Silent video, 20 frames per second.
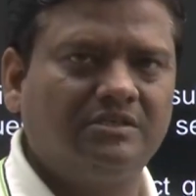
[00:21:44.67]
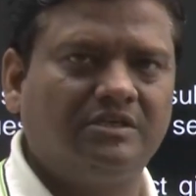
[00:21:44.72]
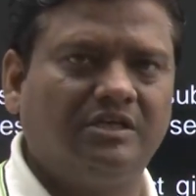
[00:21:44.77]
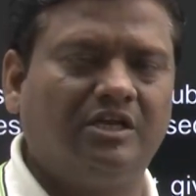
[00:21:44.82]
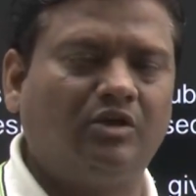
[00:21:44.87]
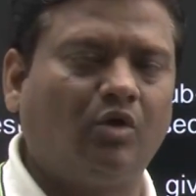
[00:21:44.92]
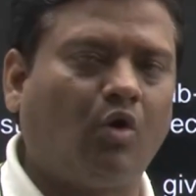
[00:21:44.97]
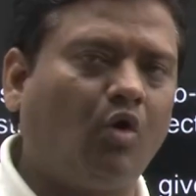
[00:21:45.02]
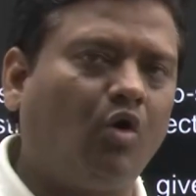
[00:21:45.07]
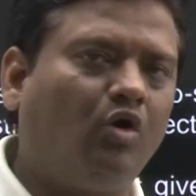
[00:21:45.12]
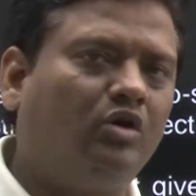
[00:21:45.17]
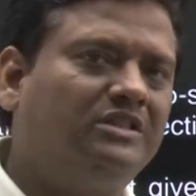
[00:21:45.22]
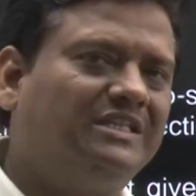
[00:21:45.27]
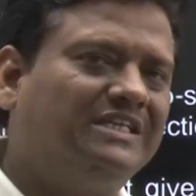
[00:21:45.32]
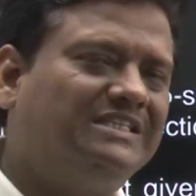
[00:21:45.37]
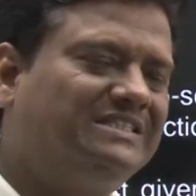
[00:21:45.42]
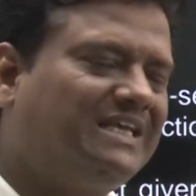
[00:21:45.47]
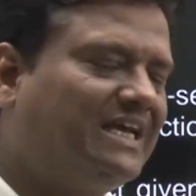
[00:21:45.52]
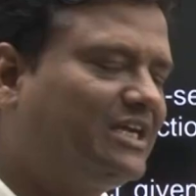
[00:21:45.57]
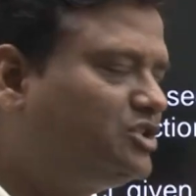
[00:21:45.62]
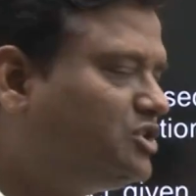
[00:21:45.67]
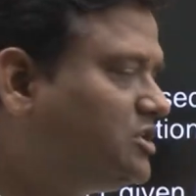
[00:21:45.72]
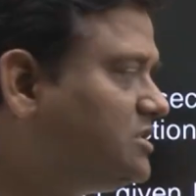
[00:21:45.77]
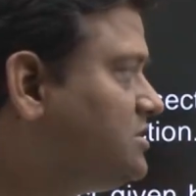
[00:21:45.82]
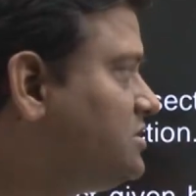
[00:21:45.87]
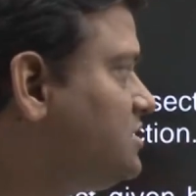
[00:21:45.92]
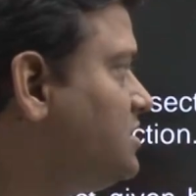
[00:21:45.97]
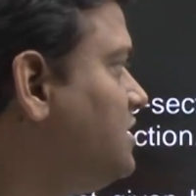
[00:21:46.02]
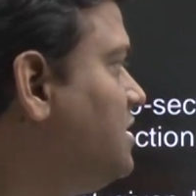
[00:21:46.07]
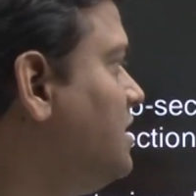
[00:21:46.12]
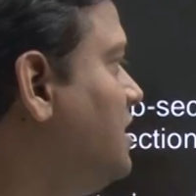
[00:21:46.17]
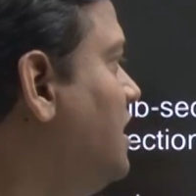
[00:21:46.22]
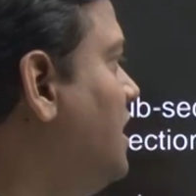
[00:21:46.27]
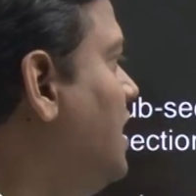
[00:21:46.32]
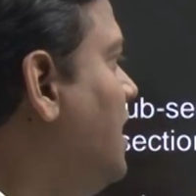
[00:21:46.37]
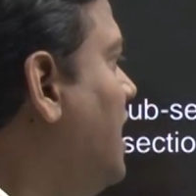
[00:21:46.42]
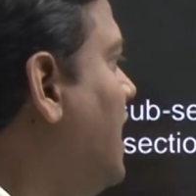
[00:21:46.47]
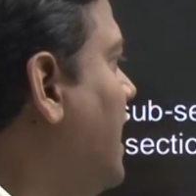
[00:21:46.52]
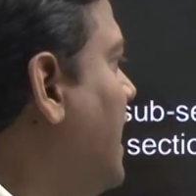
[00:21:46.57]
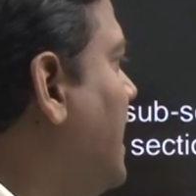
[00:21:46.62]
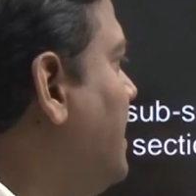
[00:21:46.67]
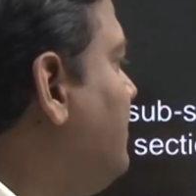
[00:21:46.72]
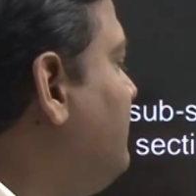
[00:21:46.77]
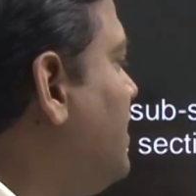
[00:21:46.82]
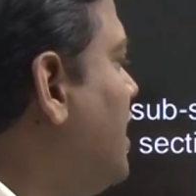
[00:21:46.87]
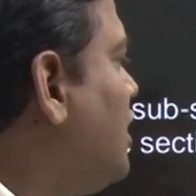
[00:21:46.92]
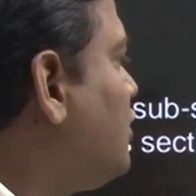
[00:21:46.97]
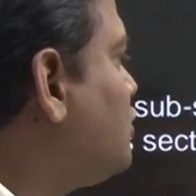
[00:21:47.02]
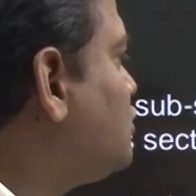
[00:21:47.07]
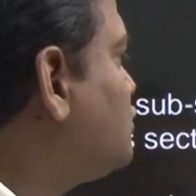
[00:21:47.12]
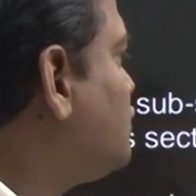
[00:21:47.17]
in all these sections, and we have to